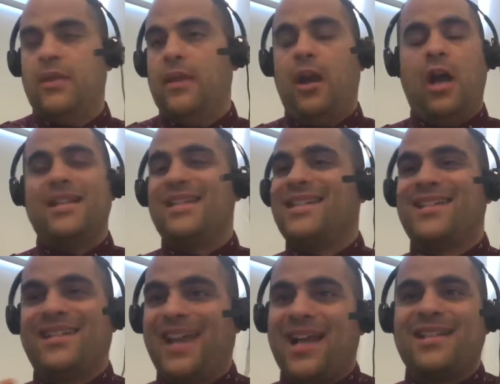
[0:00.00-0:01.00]
I
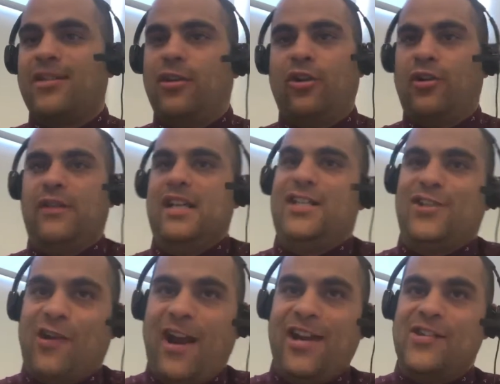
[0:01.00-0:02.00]
discuss a lot of these
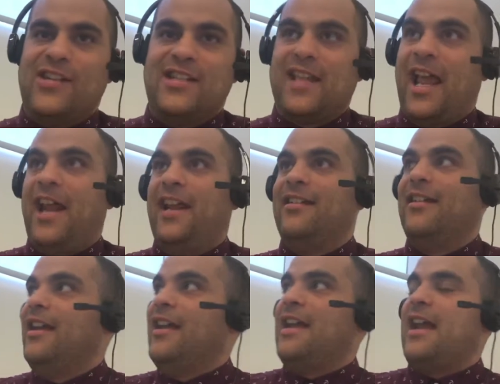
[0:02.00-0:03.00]
strategies, and
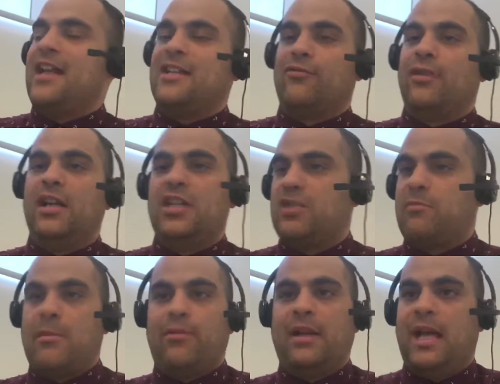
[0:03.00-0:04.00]
it's really just
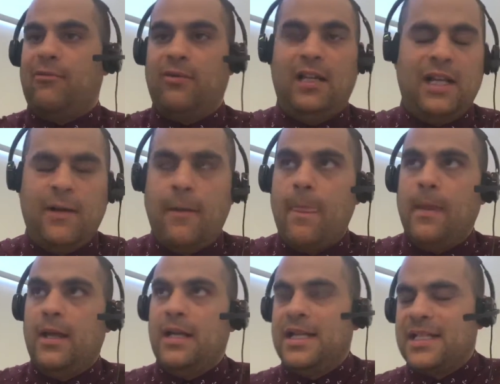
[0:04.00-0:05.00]
people aren't really
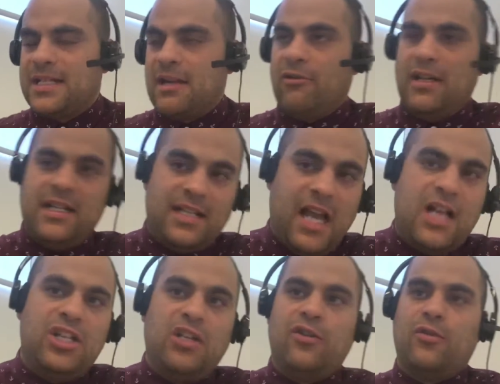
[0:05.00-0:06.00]
necessarily
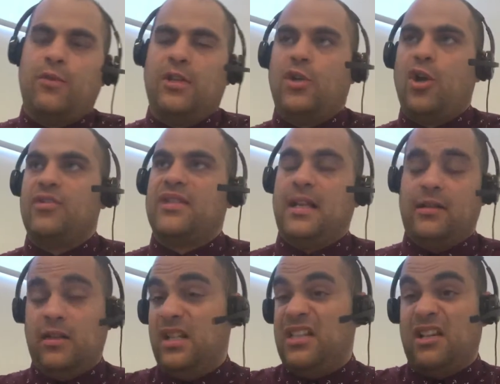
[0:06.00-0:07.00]
engaging with the content,
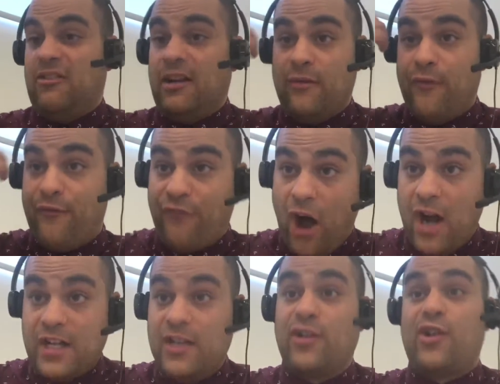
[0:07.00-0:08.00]
necessarily even
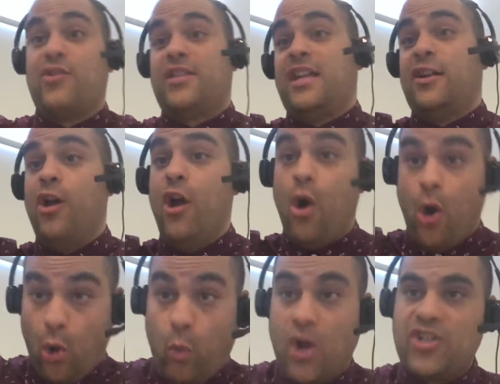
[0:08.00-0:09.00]
finding the content
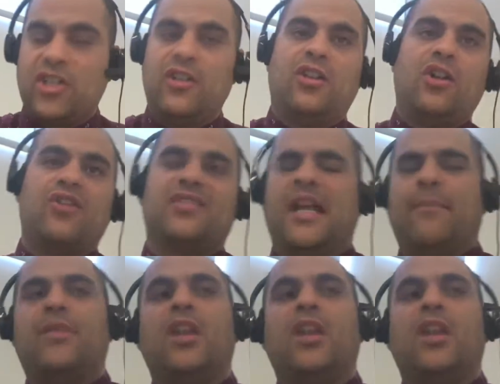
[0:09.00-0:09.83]
or watching the content.